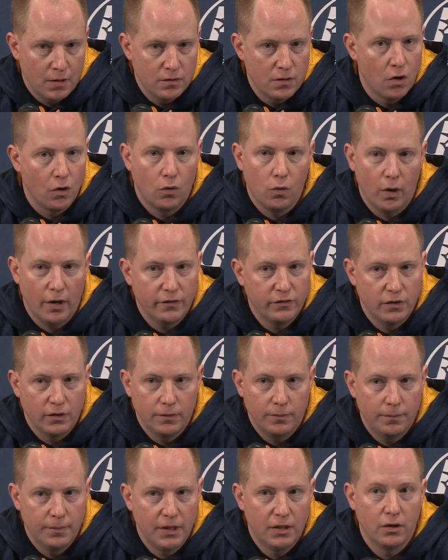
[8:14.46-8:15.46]
No question,
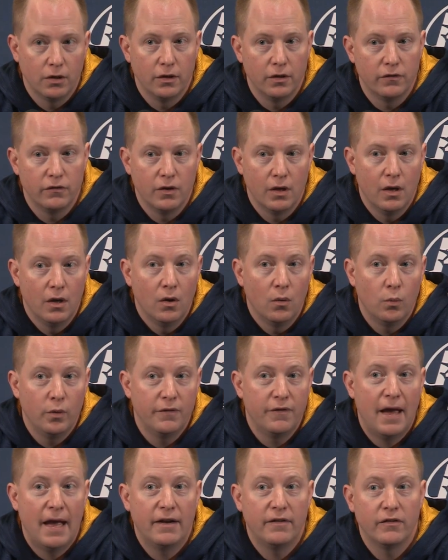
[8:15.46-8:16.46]
because
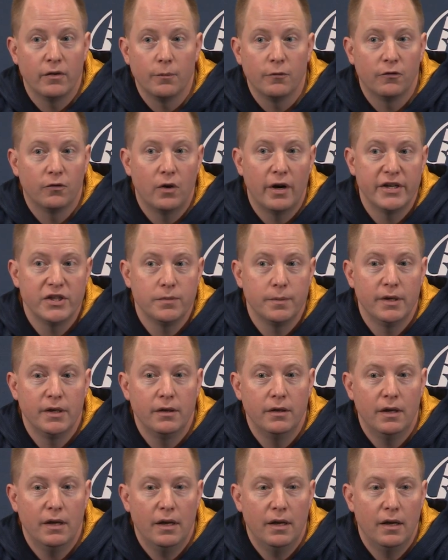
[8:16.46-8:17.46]
we've had some freshmen
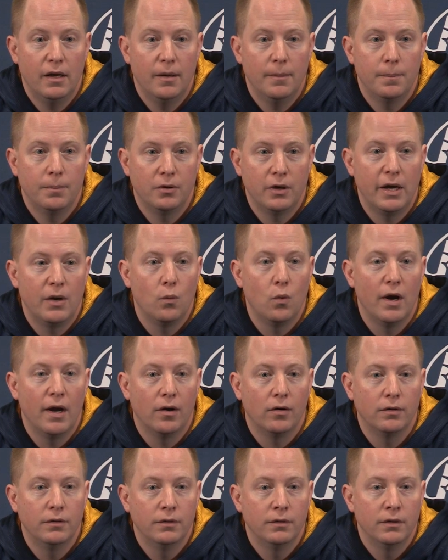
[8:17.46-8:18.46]
play
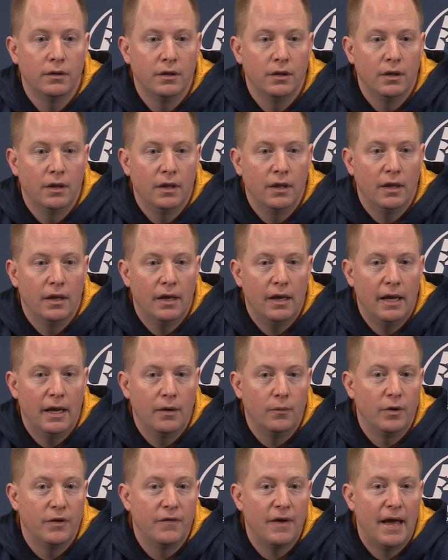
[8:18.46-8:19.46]
well,
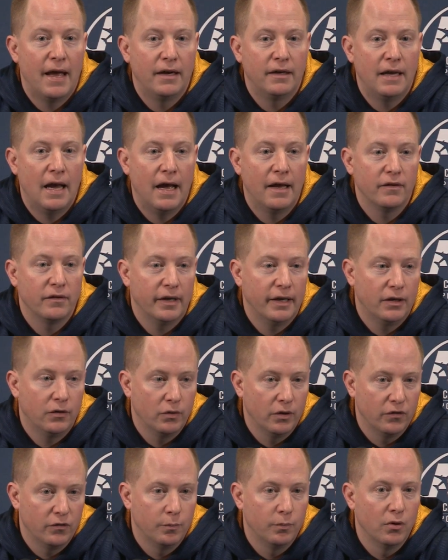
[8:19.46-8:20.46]
and we've had guys like
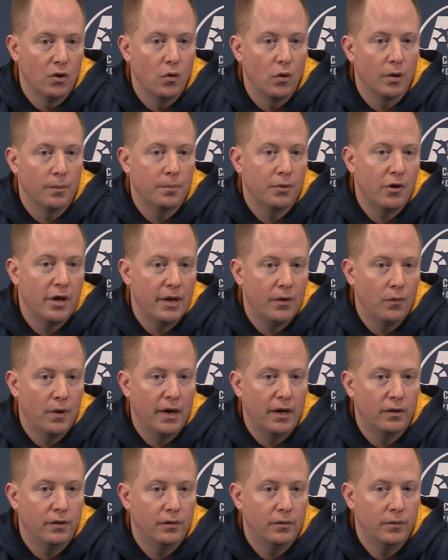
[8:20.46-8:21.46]
Chris Brewer play
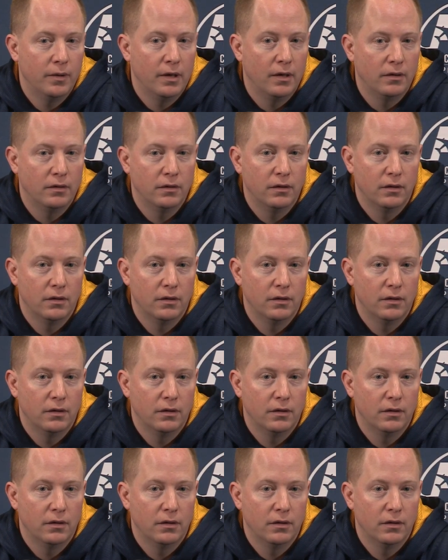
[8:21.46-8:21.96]
well. Well,